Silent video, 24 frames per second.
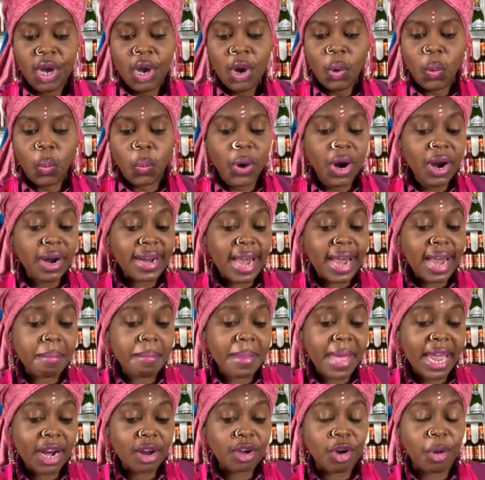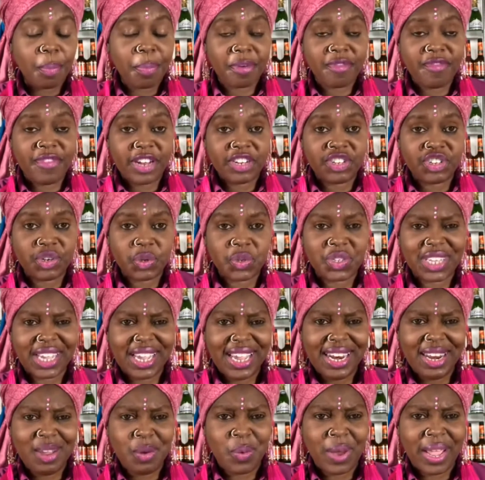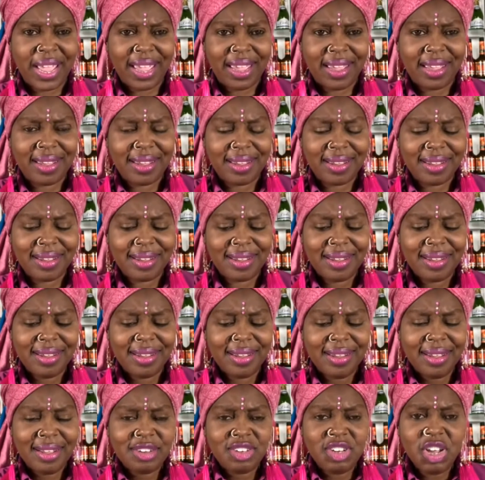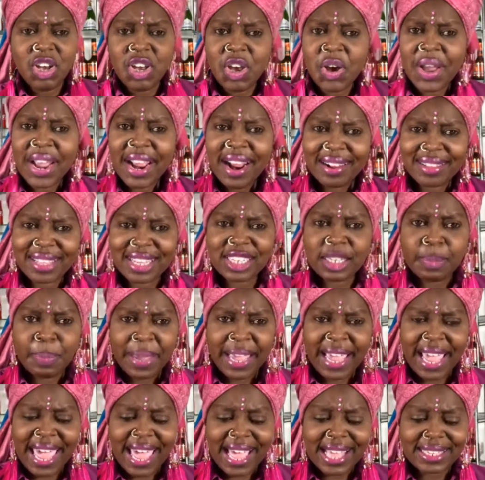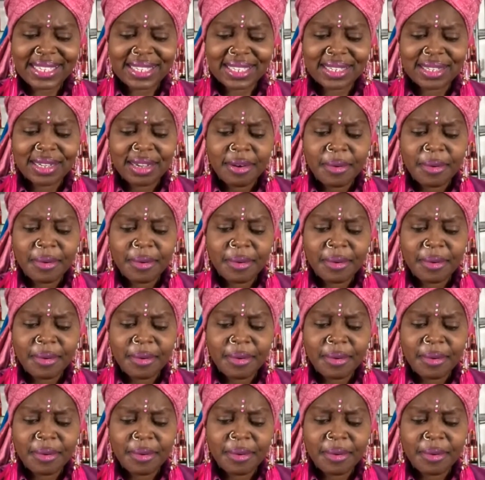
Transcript: we're not medical professionals anyway. Do you hear this BS?